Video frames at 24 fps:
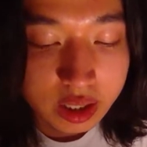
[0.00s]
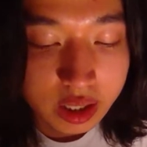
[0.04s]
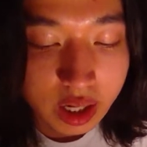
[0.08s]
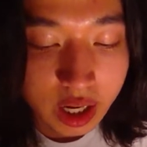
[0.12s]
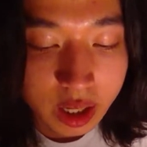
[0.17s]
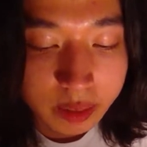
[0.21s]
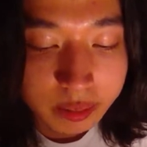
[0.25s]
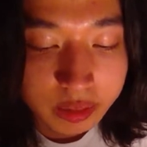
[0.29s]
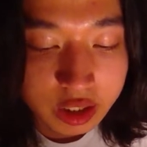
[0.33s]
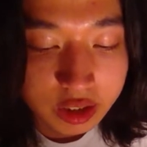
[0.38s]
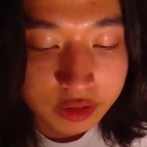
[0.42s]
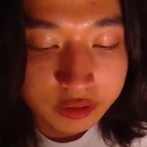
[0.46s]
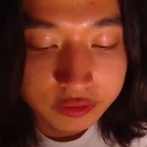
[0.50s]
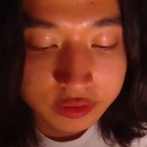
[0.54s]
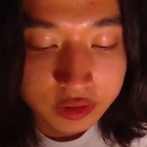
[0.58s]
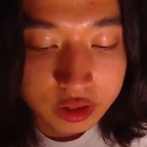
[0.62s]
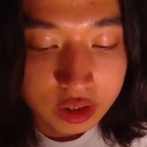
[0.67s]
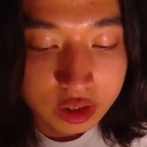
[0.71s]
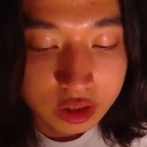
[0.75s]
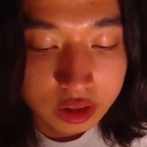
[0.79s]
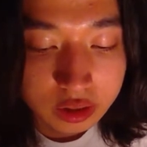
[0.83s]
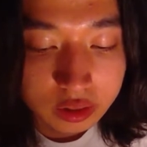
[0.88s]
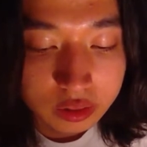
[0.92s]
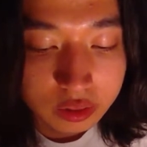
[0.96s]
I'm here for
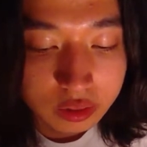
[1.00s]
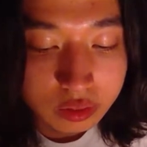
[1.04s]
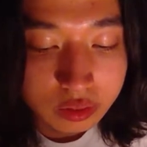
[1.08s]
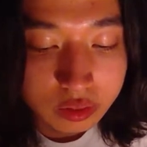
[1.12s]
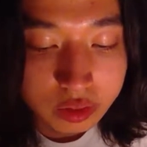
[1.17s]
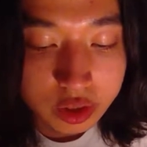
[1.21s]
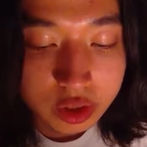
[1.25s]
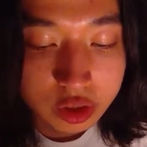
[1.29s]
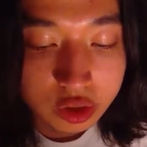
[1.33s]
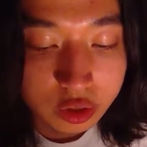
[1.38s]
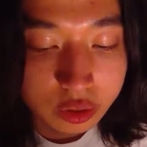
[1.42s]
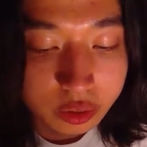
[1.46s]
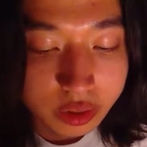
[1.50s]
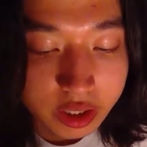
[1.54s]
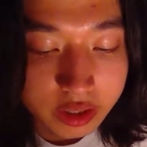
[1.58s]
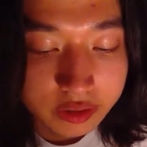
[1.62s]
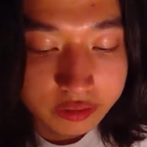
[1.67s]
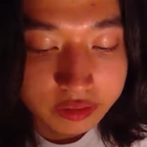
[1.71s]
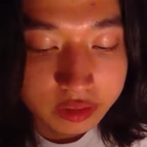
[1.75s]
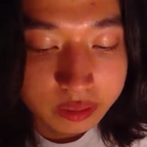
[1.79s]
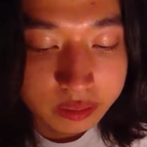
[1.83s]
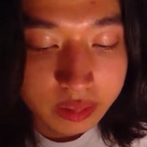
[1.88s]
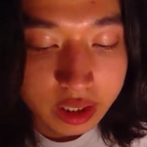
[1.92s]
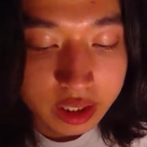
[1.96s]
you. You're here
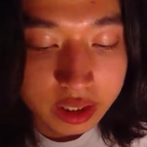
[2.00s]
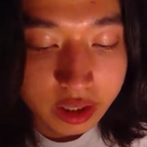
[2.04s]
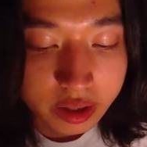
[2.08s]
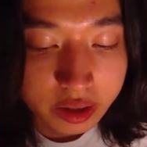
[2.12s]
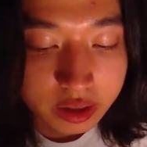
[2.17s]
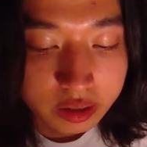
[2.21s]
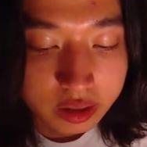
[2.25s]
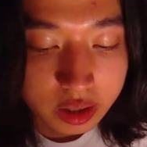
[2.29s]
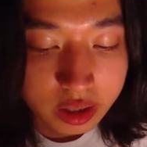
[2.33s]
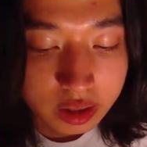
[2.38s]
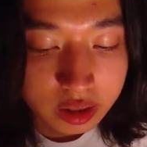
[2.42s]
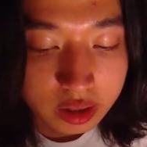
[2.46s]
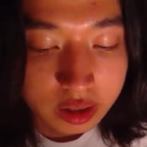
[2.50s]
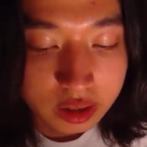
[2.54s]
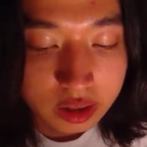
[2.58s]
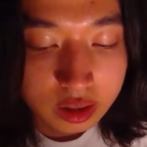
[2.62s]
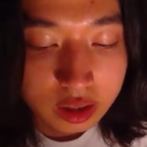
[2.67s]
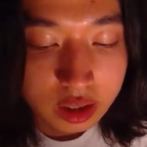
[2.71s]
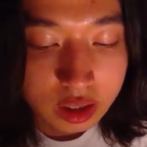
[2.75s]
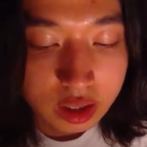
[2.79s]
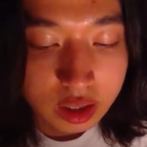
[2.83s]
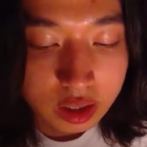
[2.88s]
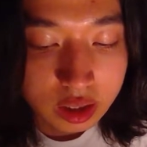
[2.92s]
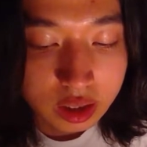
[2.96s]
for me, I think.
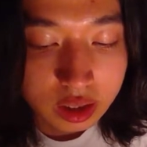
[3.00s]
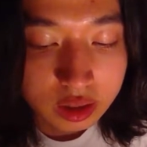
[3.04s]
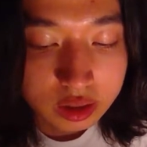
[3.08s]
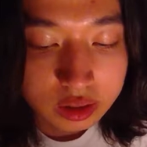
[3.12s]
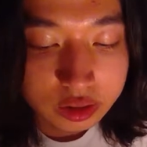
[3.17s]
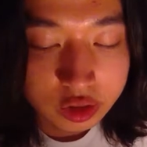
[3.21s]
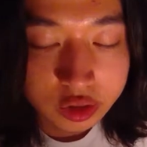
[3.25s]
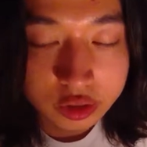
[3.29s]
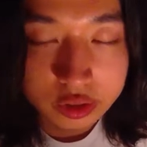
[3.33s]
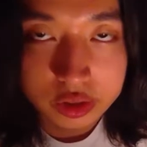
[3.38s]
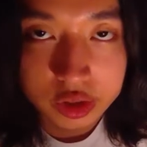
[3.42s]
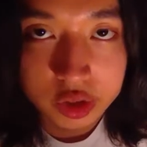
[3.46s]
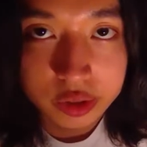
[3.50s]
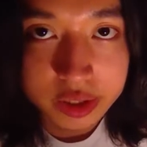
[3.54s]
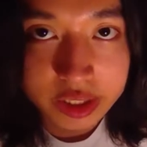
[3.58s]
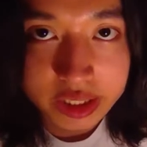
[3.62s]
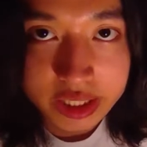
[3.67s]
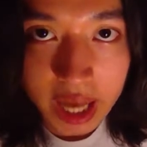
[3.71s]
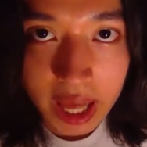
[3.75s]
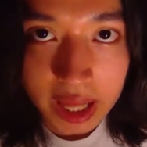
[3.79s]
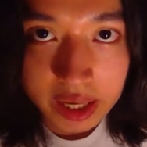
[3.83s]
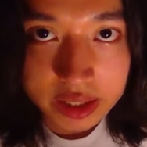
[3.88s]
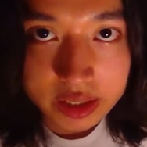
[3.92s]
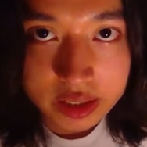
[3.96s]
You're in
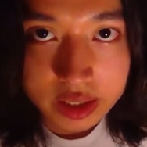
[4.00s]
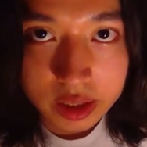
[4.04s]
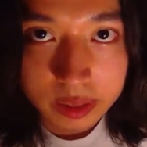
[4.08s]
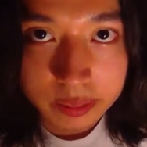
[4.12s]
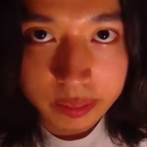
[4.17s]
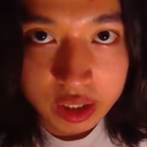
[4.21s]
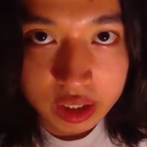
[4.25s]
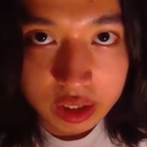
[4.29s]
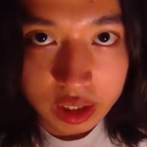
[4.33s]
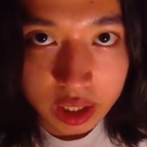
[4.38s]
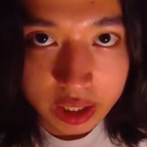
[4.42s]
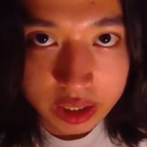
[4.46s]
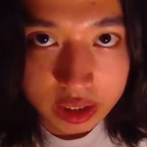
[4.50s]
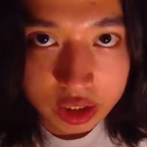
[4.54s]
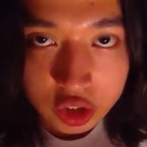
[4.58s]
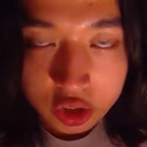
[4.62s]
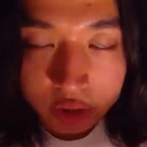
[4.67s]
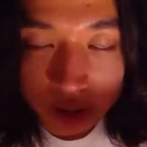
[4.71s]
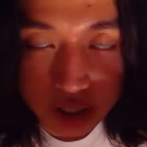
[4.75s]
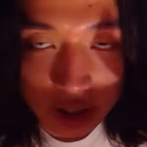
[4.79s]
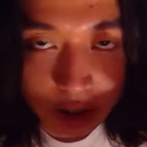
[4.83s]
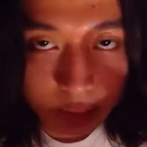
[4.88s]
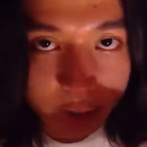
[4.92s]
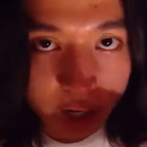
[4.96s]
Canada, but like
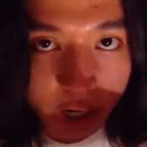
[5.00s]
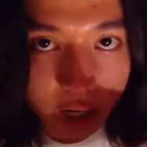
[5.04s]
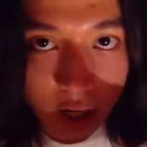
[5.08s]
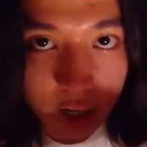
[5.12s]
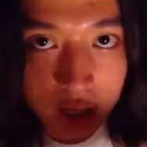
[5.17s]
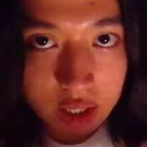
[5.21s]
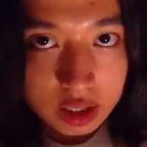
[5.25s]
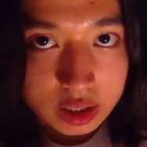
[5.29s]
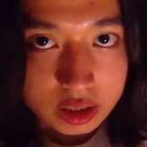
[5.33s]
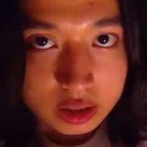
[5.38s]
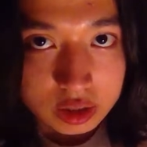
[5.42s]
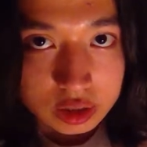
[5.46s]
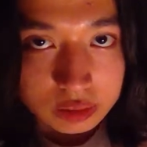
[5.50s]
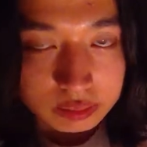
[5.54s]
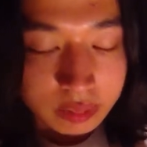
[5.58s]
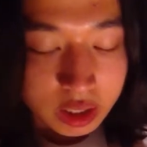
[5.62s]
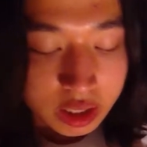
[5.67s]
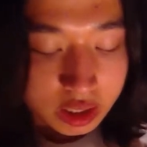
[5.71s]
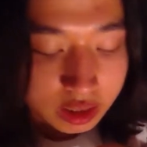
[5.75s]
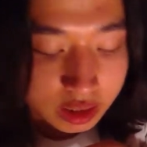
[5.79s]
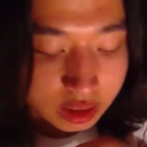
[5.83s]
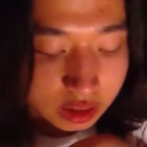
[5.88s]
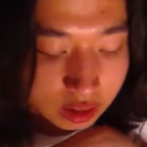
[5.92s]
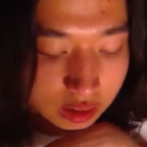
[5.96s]
you're here in my heart,
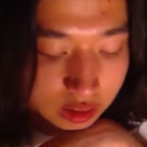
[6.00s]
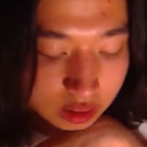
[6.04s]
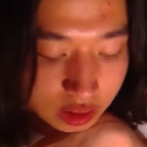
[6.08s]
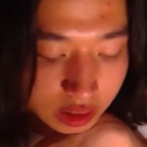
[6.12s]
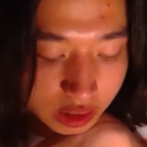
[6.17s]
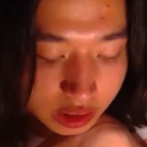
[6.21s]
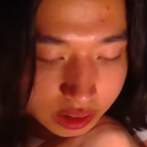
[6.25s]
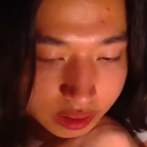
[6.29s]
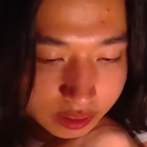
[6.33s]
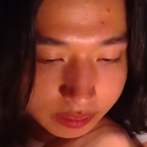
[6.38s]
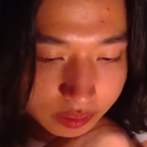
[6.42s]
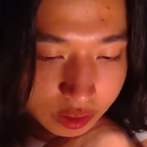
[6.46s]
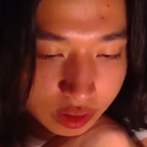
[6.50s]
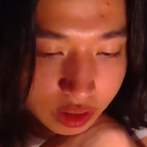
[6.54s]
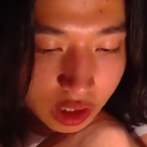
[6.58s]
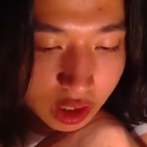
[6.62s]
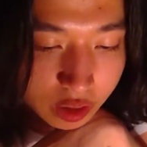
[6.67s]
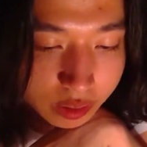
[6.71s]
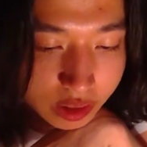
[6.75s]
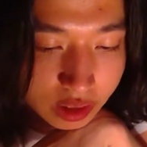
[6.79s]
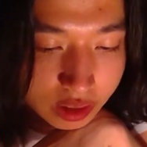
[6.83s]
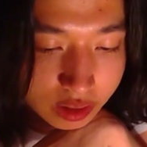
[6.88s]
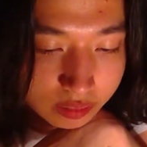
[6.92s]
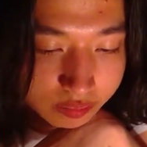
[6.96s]
my little like
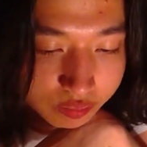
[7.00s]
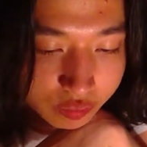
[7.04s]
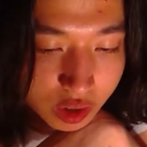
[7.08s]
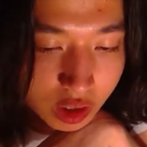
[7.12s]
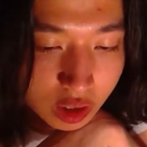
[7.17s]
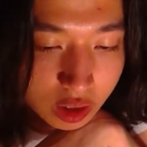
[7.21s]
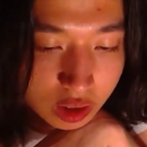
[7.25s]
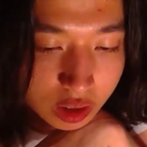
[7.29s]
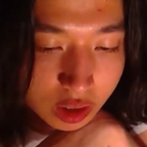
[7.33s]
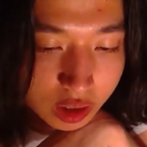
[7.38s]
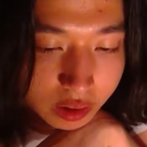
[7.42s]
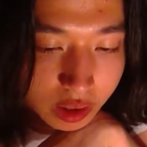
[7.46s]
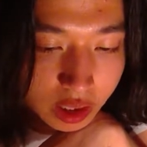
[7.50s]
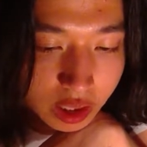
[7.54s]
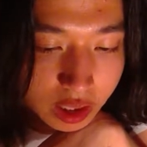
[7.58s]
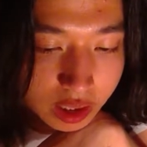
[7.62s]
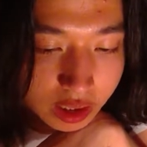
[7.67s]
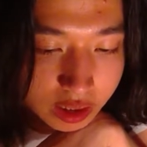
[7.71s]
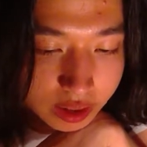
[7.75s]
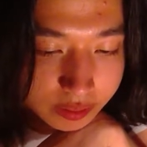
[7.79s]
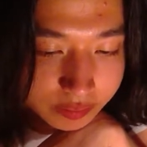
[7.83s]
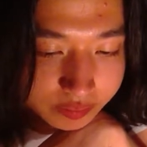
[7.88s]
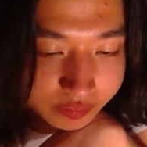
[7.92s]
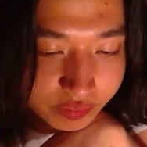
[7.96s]
glowy hollow
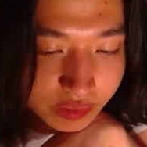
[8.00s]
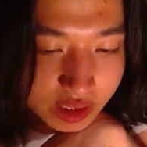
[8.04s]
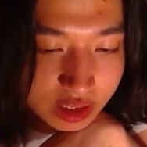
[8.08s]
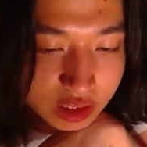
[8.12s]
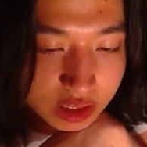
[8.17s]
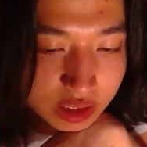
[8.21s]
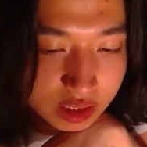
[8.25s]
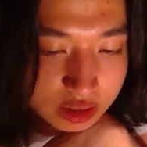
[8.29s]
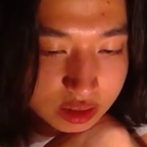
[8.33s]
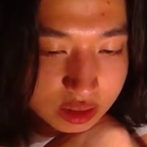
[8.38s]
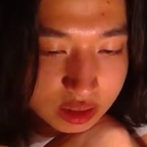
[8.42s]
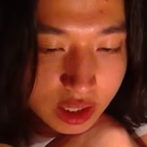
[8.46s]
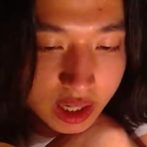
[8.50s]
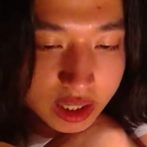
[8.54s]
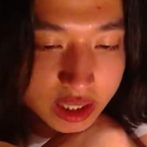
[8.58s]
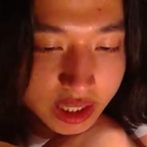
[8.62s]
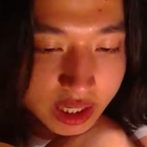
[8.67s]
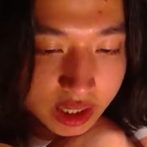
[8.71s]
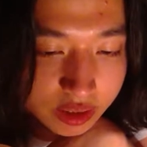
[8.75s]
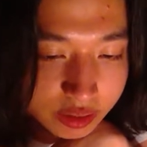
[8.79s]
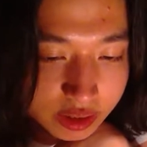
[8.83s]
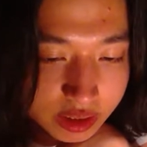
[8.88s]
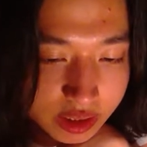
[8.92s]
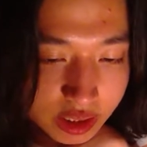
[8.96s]
heart,
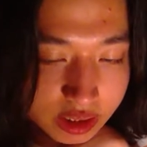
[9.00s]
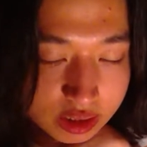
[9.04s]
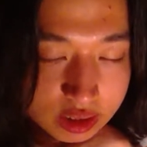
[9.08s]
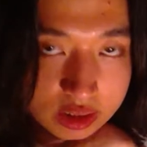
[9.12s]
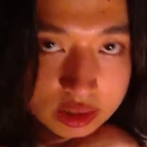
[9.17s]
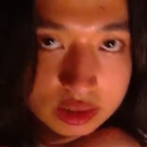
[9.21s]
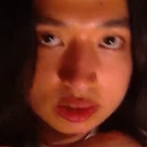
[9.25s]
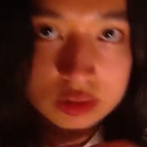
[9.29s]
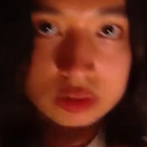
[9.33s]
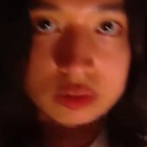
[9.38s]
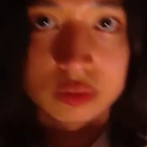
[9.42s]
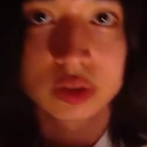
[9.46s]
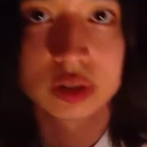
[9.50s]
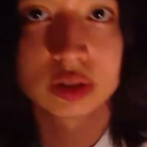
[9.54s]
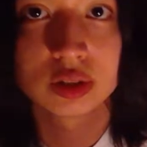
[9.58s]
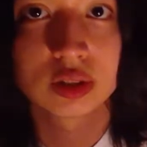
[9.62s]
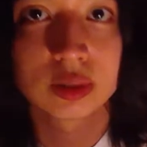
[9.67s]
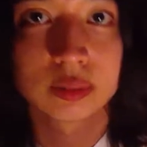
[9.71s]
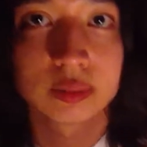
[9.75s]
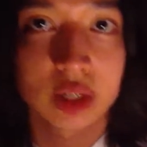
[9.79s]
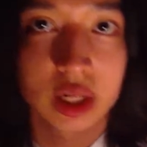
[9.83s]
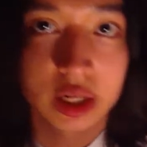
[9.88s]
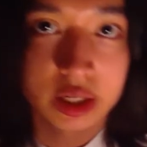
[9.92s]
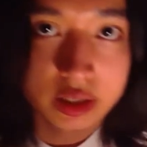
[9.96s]
slightly iridescent with
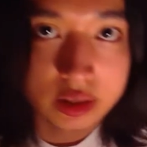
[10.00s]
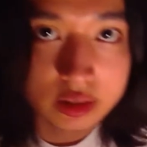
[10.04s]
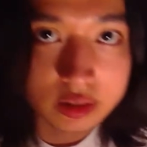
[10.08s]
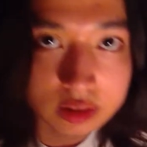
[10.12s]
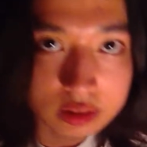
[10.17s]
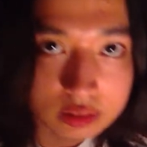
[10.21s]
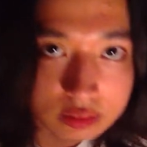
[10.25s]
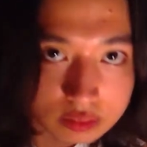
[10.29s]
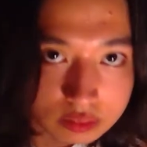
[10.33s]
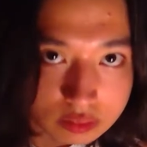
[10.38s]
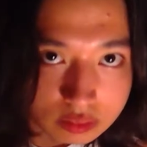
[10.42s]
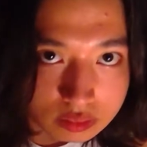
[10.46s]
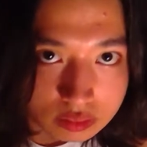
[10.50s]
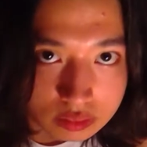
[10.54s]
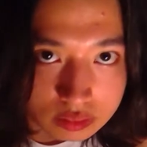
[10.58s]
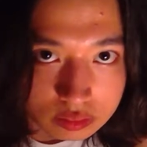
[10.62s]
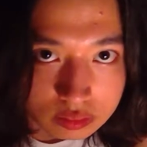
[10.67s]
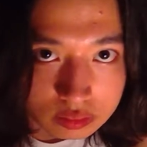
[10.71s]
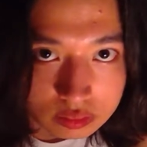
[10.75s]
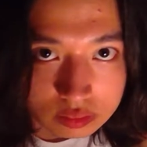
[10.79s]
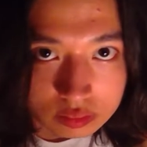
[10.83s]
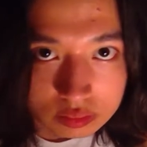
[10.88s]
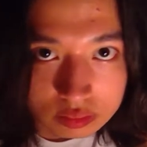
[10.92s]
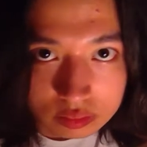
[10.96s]
some like
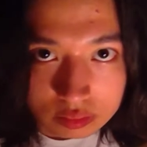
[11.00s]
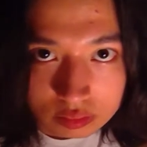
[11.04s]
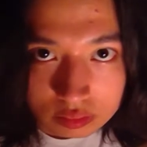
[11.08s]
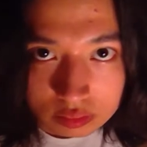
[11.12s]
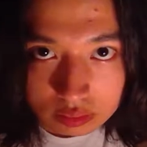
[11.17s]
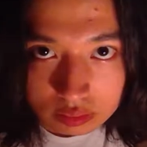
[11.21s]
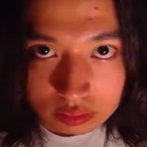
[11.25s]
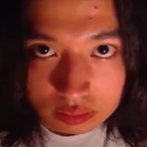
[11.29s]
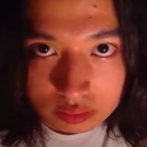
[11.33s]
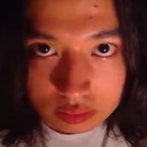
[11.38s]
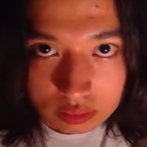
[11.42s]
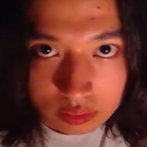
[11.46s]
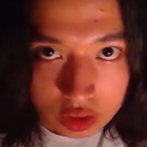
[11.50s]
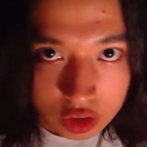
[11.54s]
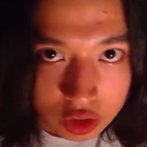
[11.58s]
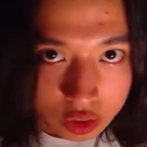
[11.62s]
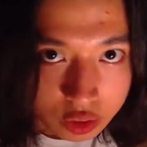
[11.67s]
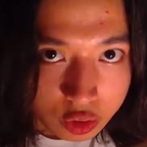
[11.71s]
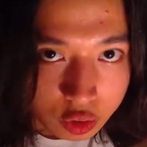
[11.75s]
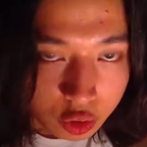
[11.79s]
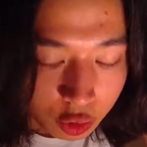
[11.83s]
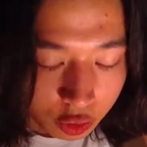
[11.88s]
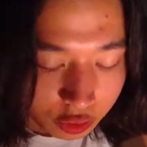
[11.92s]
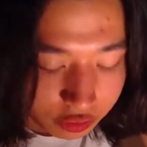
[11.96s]

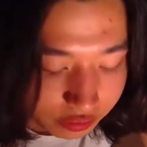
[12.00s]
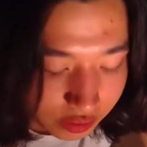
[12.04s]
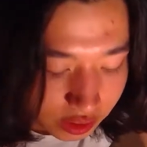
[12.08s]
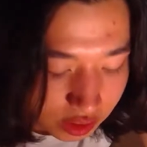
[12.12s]
unicorn